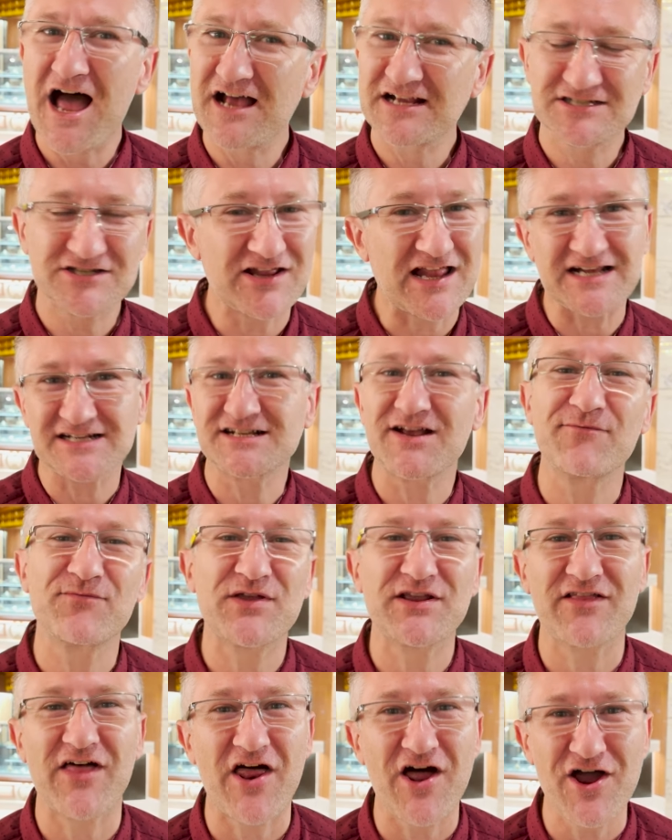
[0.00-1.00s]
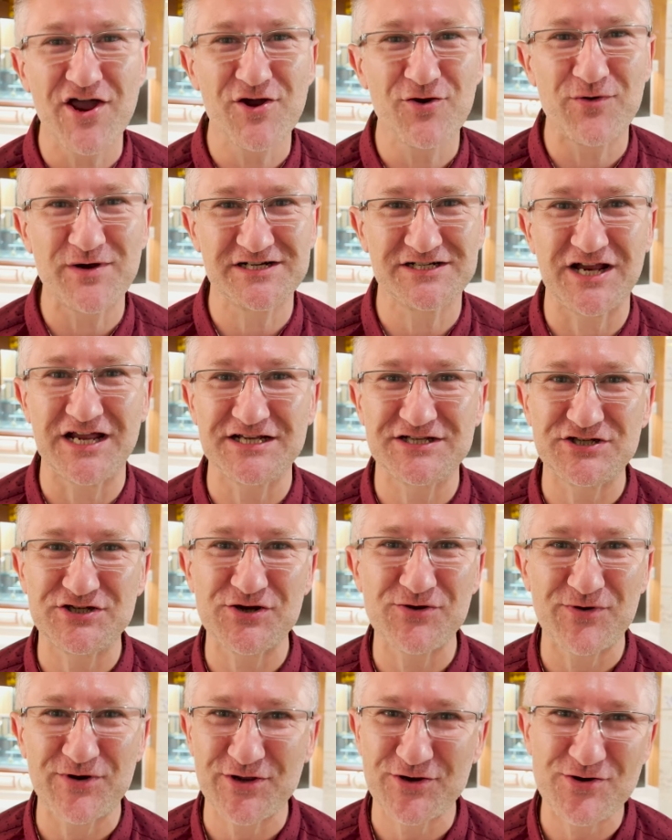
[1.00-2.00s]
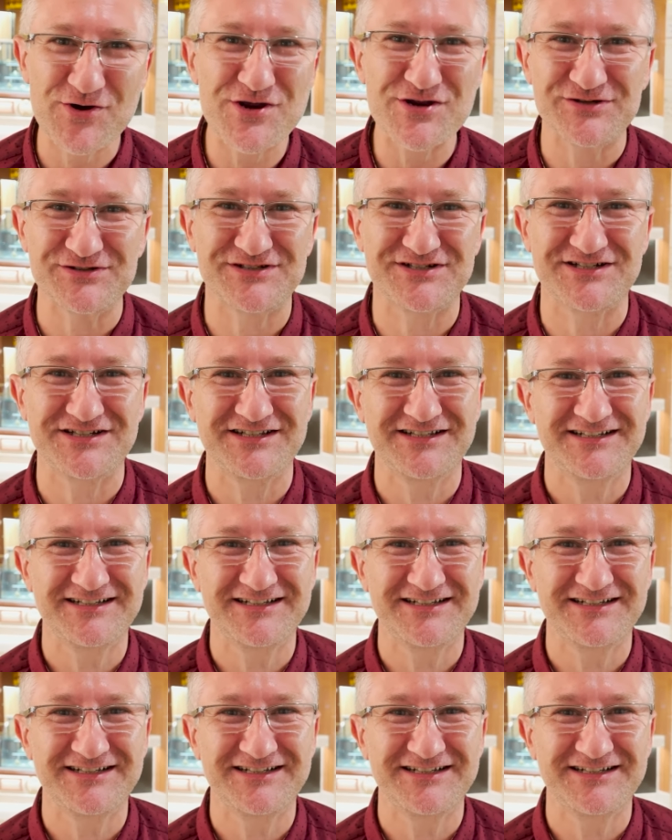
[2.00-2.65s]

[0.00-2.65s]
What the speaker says: So that's something that I always like to do on a cruise.